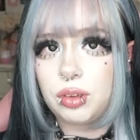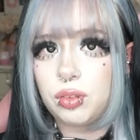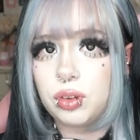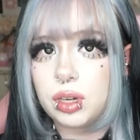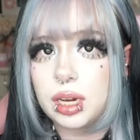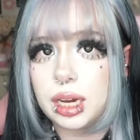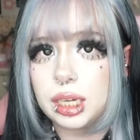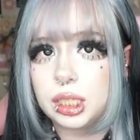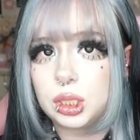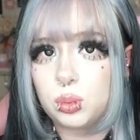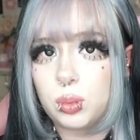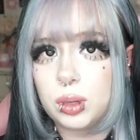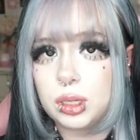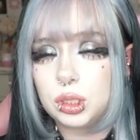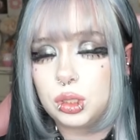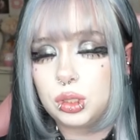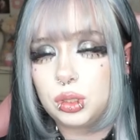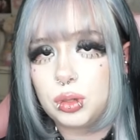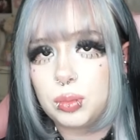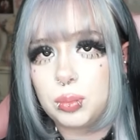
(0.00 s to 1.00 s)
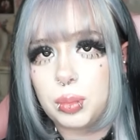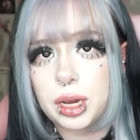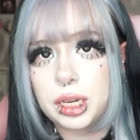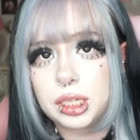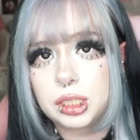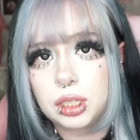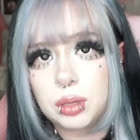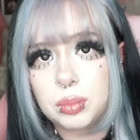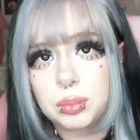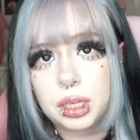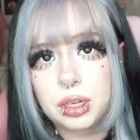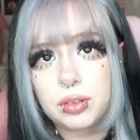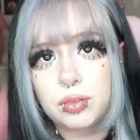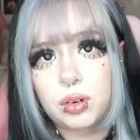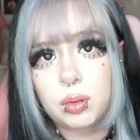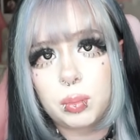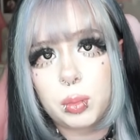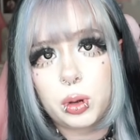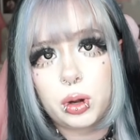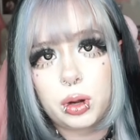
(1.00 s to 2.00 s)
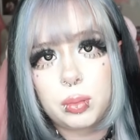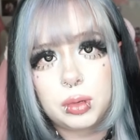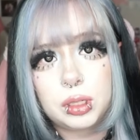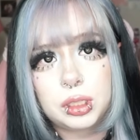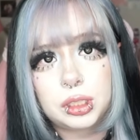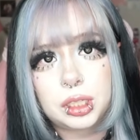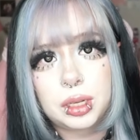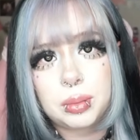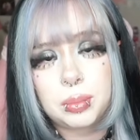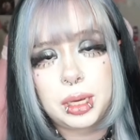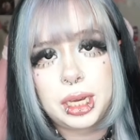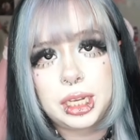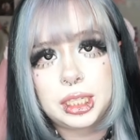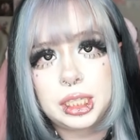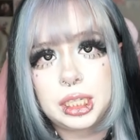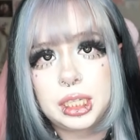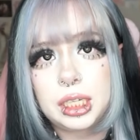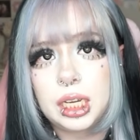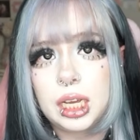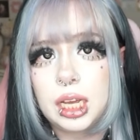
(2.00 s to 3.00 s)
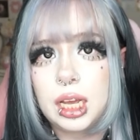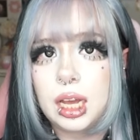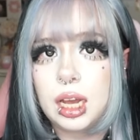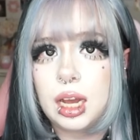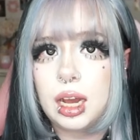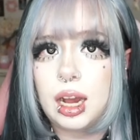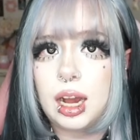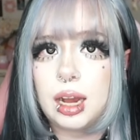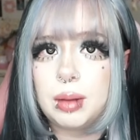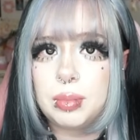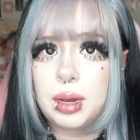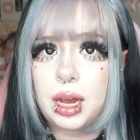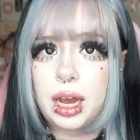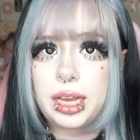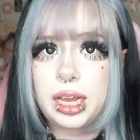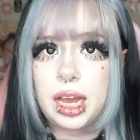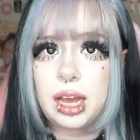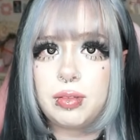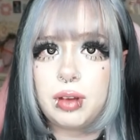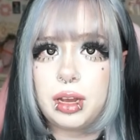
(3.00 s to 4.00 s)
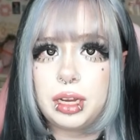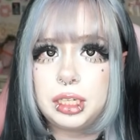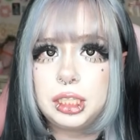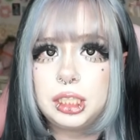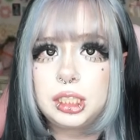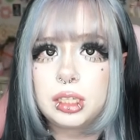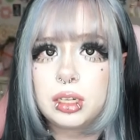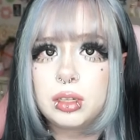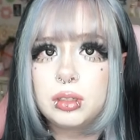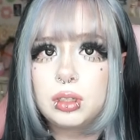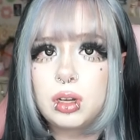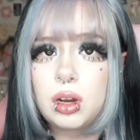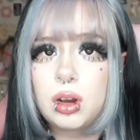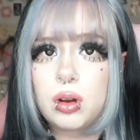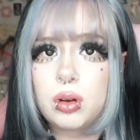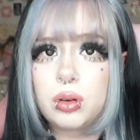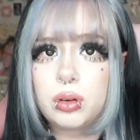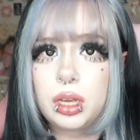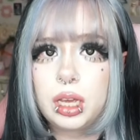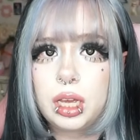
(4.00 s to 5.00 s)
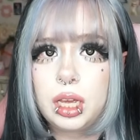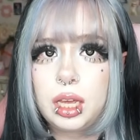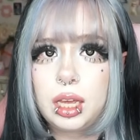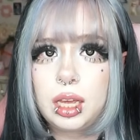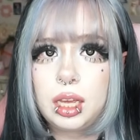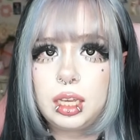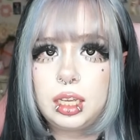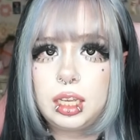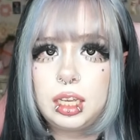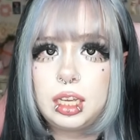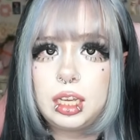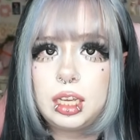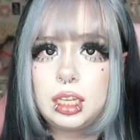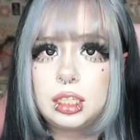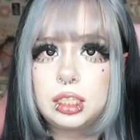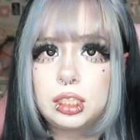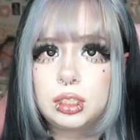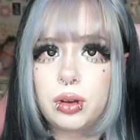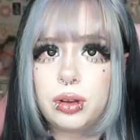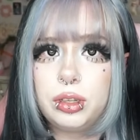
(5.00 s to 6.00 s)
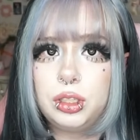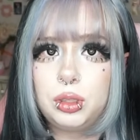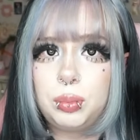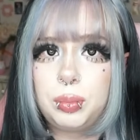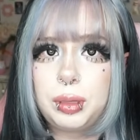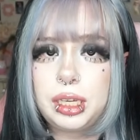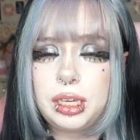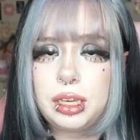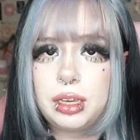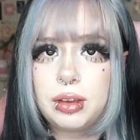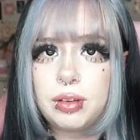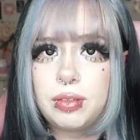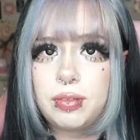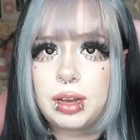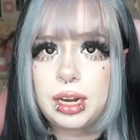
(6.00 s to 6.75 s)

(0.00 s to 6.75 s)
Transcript: If you guys want to buy something from Herman's Amazing, I have a discount code. It's going to be